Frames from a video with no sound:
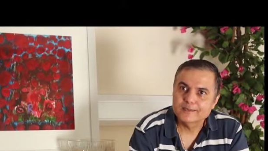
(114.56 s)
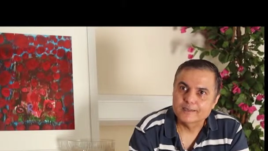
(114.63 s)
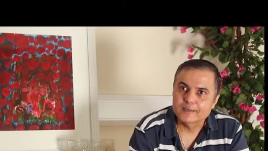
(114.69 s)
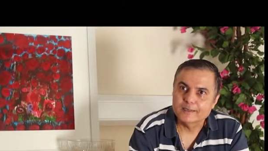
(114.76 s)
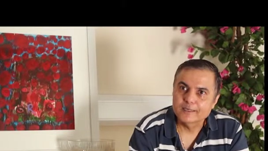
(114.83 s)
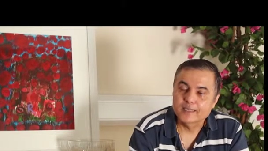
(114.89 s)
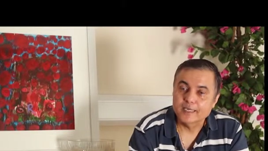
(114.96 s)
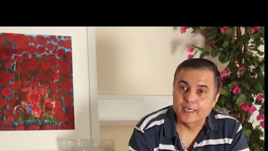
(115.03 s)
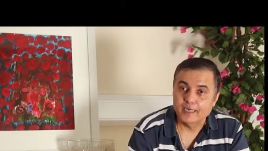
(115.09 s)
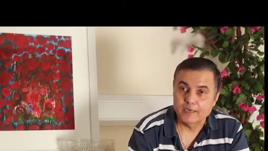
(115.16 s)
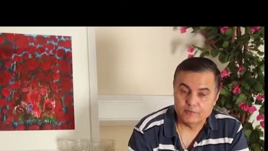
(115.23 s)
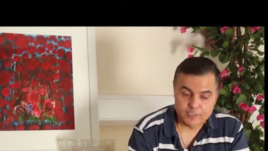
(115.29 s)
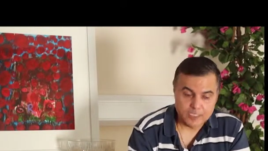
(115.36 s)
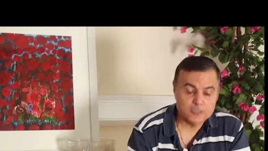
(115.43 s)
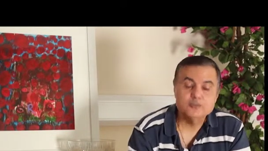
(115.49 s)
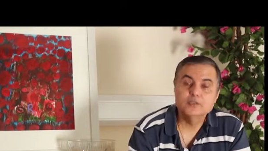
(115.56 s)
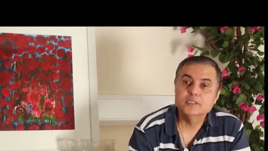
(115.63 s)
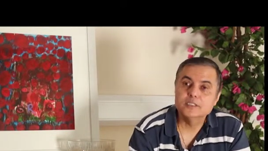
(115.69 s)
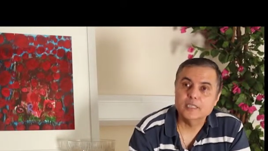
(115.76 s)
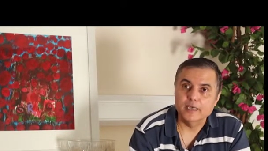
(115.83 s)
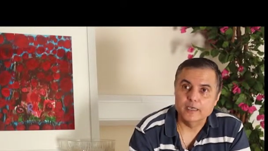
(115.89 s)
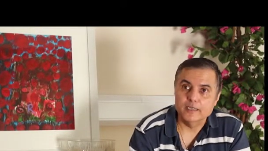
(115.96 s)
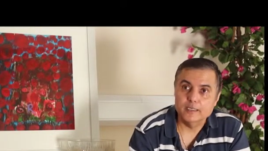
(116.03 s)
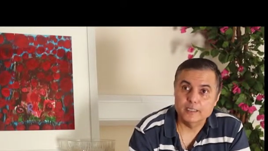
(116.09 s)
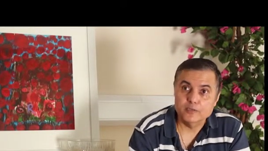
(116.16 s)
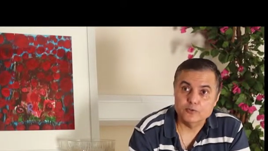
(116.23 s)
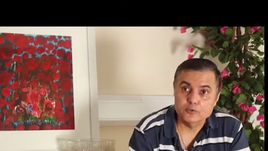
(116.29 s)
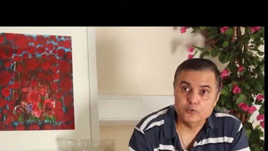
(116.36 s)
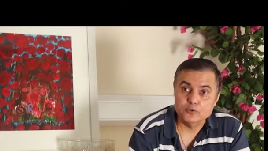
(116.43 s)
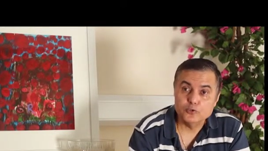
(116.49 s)
Yeah, and I was actually scared that
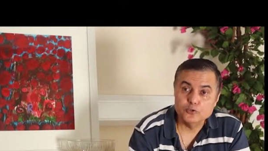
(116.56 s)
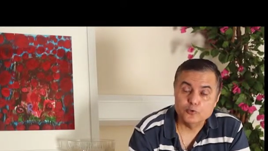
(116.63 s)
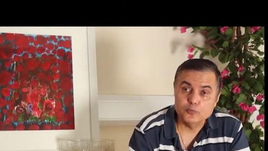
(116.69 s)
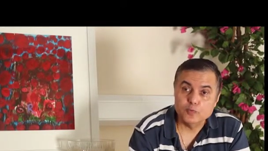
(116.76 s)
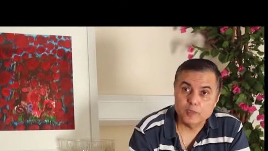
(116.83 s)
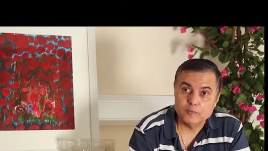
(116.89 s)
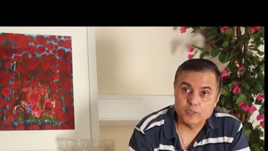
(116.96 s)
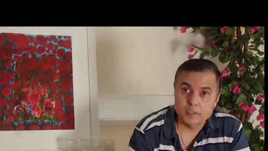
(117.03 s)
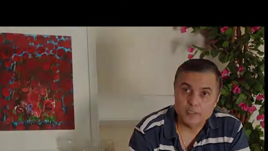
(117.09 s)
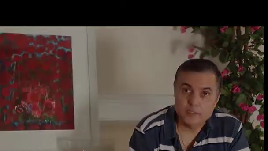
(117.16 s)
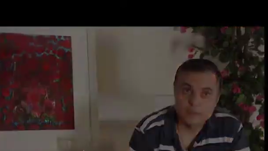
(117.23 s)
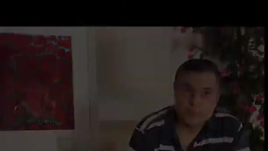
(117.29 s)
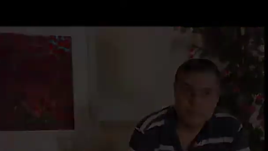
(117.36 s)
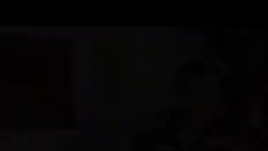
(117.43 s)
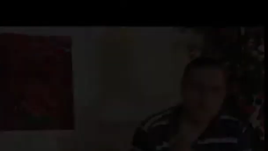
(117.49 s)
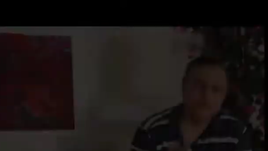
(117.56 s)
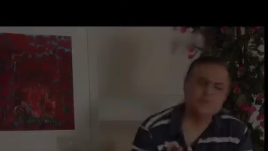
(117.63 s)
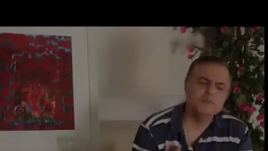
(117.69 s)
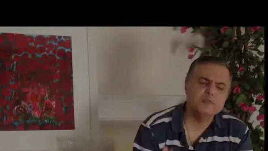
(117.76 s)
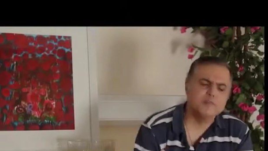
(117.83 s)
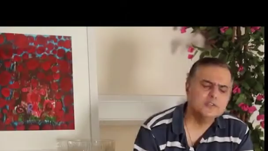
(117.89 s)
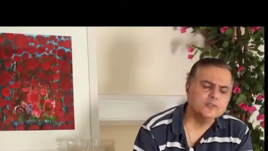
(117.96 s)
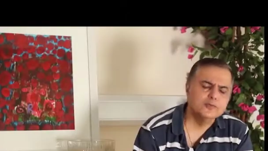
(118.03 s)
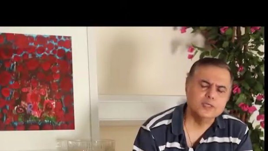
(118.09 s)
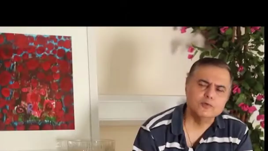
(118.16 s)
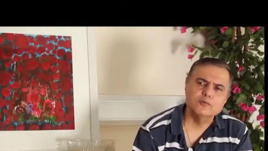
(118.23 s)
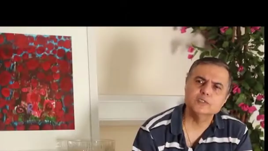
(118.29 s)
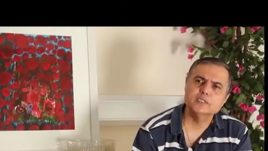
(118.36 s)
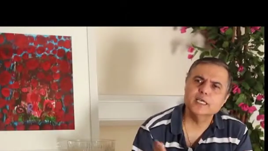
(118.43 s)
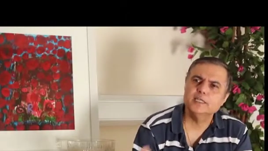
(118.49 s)
he was going to shoot my brother. All we were
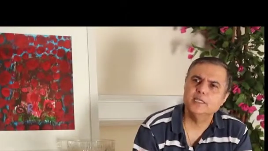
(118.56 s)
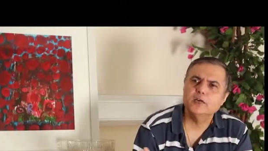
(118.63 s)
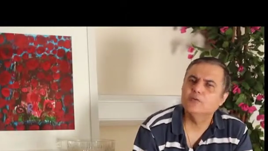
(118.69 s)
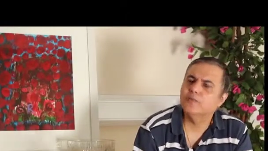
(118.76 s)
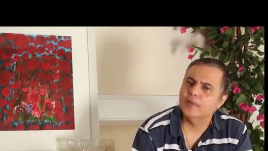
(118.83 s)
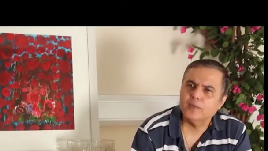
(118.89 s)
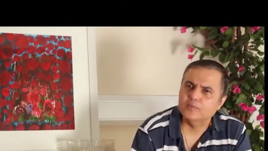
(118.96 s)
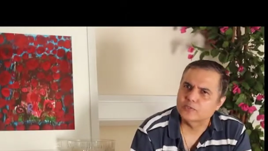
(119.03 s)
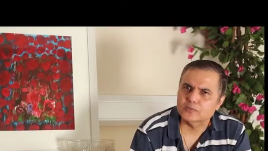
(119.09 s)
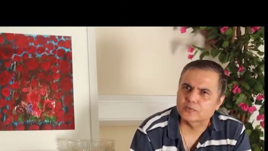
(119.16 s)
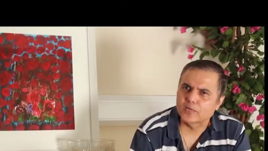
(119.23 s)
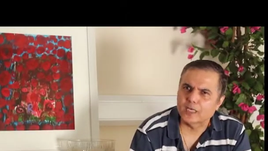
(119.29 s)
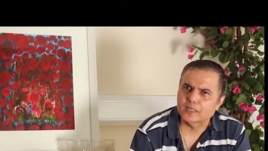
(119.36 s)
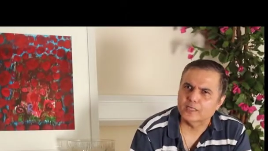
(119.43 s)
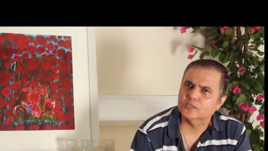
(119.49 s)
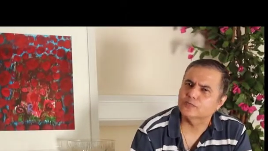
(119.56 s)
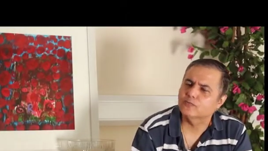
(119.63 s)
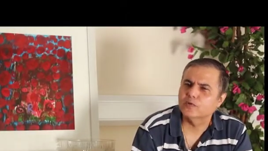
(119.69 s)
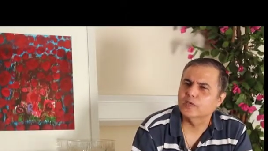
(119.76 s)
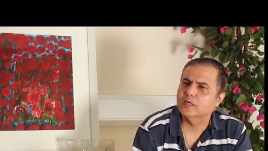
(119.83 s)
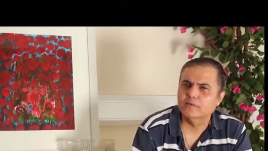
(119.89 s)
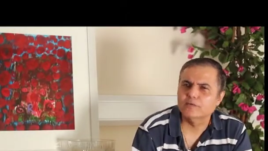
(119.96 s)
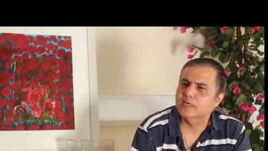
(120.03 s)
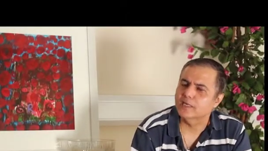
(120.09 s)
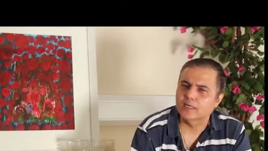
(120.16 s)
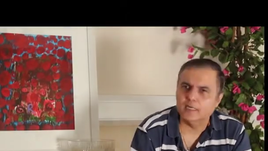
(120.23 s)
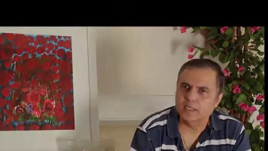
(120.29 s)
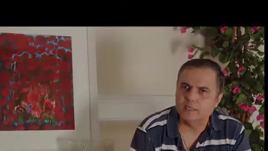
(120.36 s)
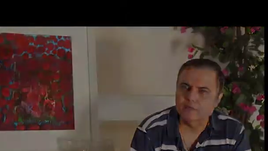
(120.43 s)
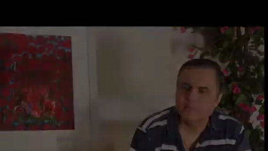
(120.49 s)
doing was getting our papers together so we
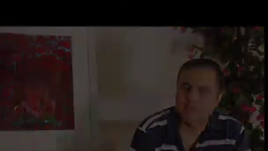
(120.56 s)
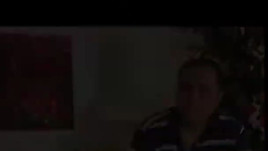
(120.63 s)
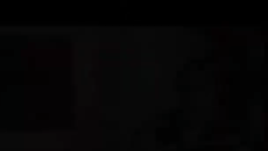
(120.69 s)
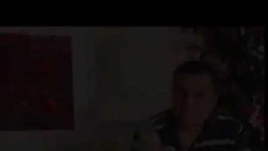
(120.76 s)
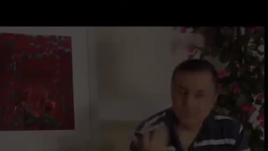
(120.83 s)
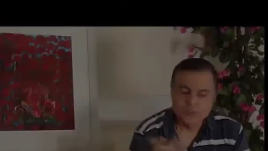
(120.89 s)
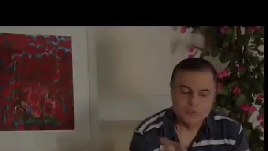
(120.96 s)
can leave. Yeah?